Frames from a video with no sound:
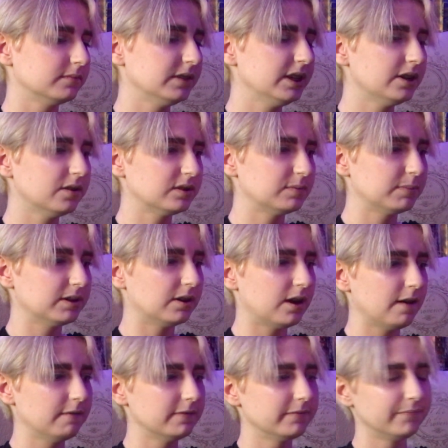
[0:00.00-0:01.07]
Nico split
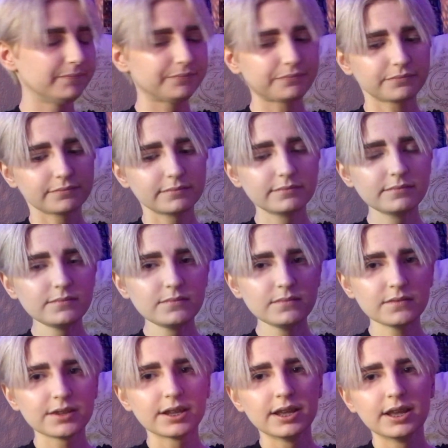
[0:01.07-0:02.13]
off.
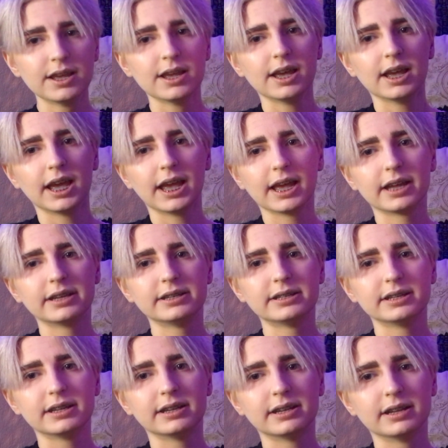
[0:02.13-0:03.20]

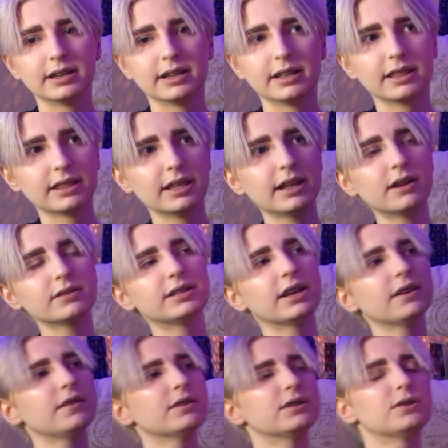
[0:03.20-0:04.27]
And then I'll
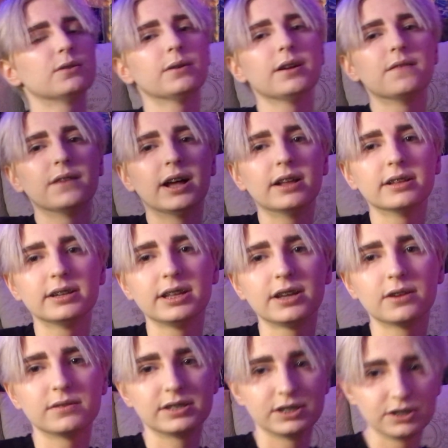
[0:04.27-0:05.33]
tell you the story of Elle and
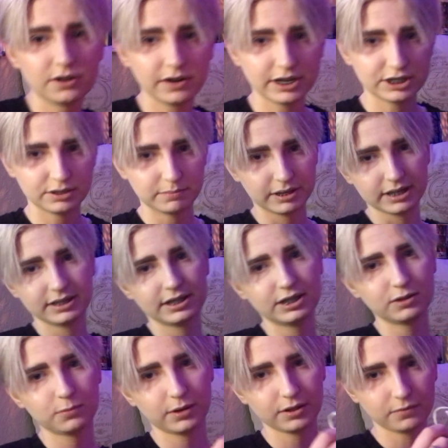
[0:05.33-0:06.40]
Nico's integration because
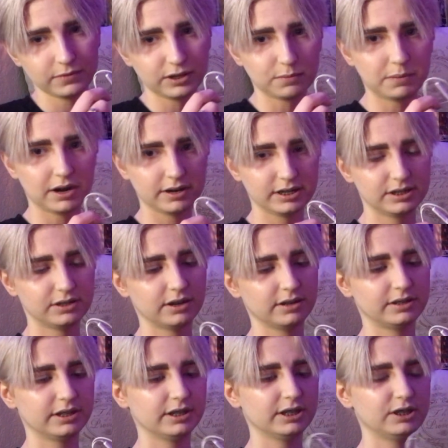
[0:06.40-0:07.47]
this is where the real party
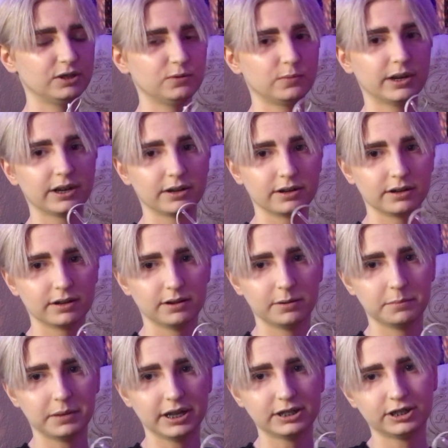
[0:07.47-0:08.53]
starts and this is where
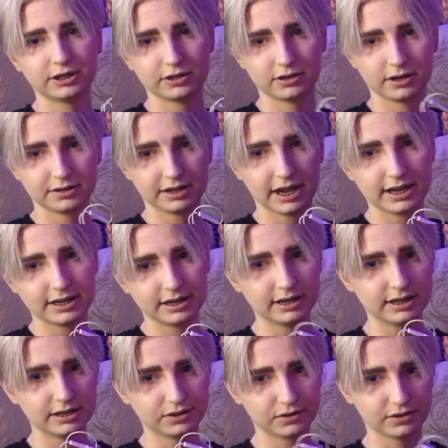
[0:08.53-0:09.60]
my gender
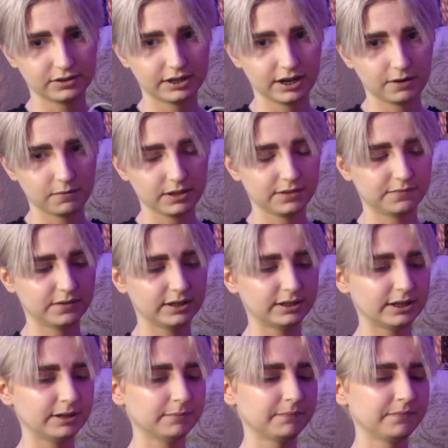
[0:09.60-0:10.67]
identity starts getting really
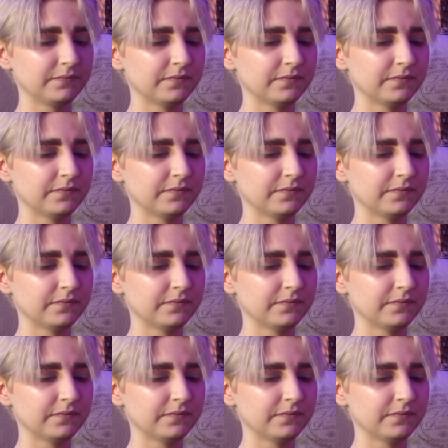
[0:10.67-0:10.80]
fuzzy.